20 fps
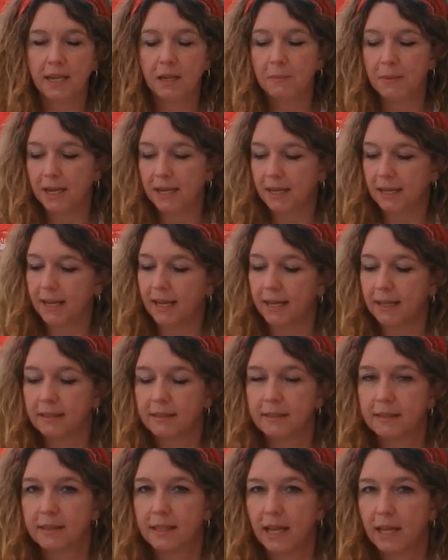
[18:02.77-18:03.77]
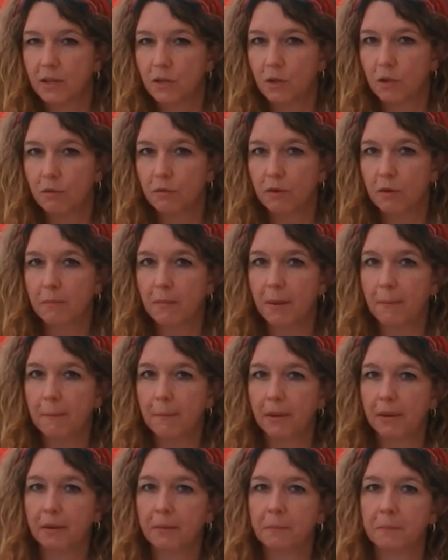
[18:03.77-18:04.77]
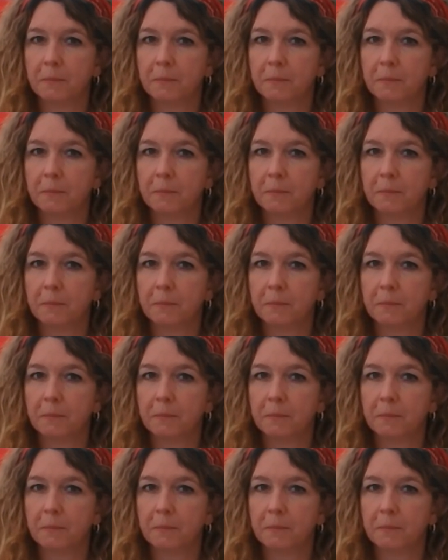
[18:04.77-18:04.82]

he meet next? Can you remember?